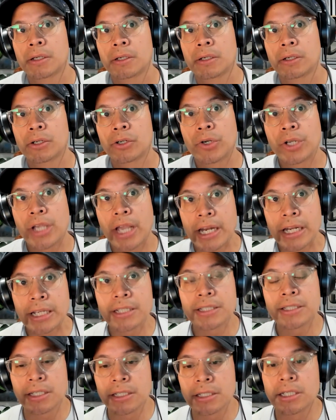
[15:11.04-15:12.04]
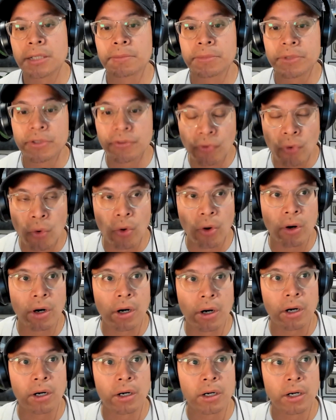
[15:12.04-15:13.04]
creating systems
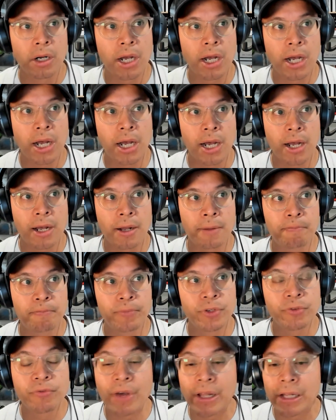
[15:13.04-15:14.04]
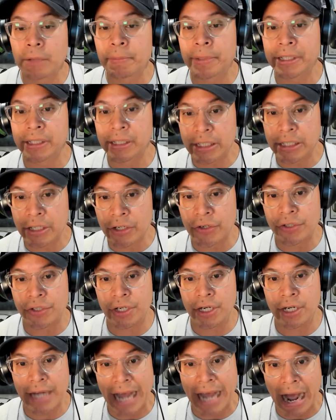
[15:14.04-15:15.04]
for developing leaders in
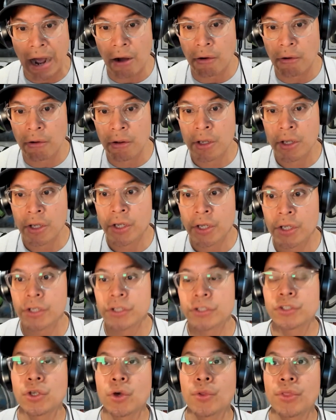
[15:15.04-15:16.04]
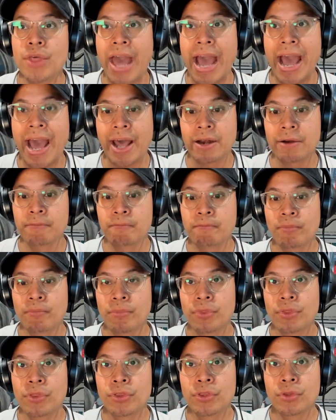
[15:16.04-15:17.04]
a DAO so that
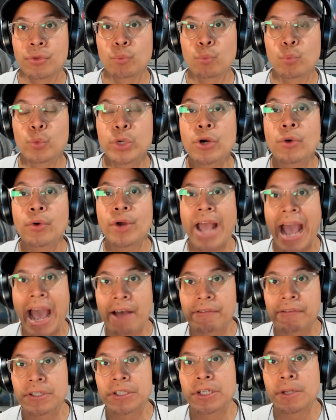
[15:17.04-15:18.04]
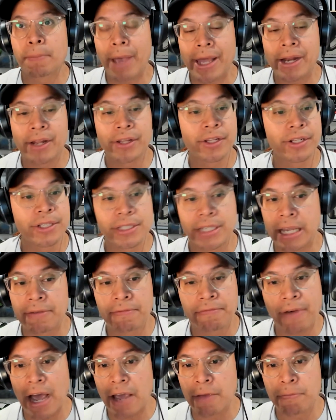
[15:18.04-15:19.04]
we don't have to depend on the same
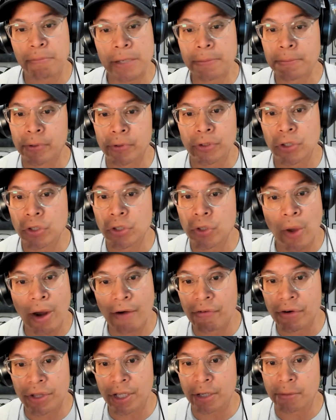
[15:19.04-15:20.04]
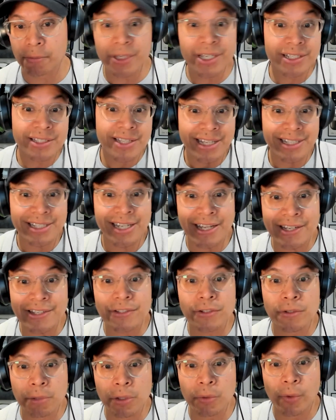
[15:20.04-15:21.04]
5 people to do everything, because that tends
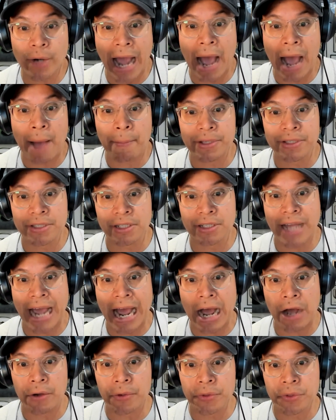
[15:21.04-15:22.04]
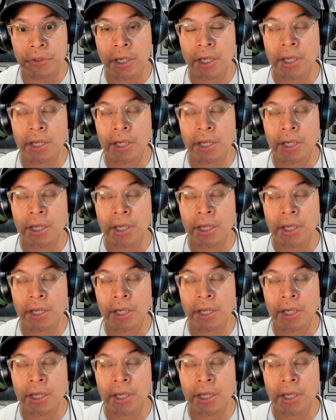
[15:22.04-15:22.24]
to be what happens in DAOs.